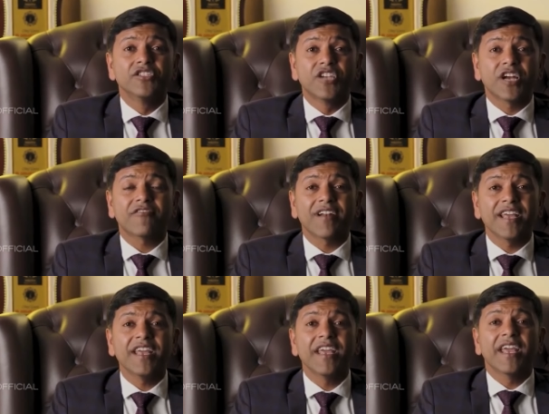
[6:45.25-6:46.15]

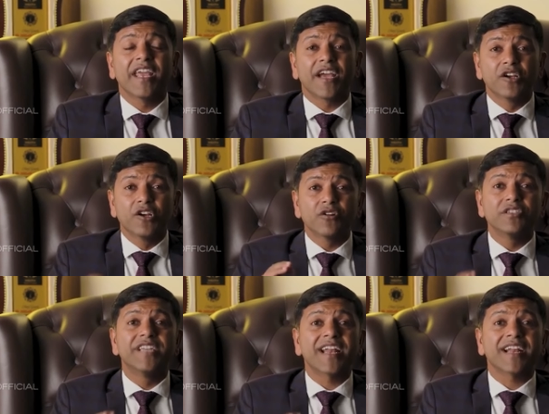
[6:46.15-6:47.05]
generally a
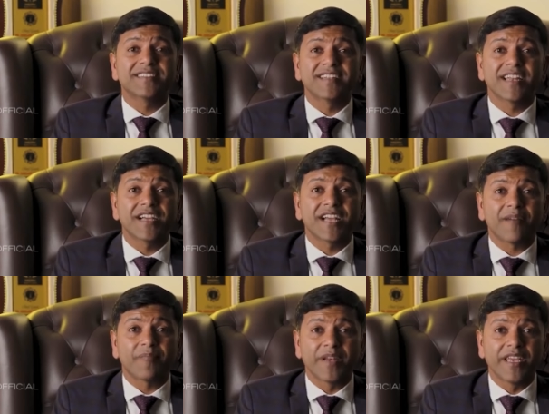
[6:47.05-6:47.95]
good direct selling
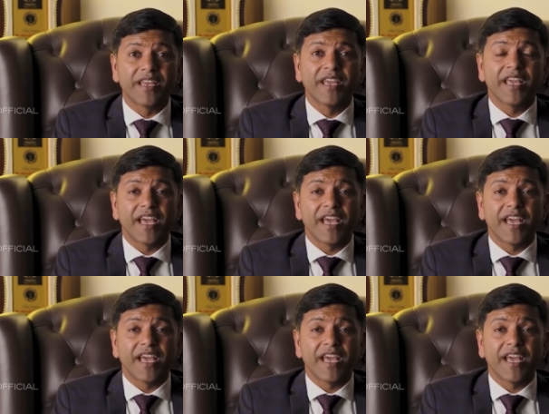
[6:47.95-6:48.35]
company,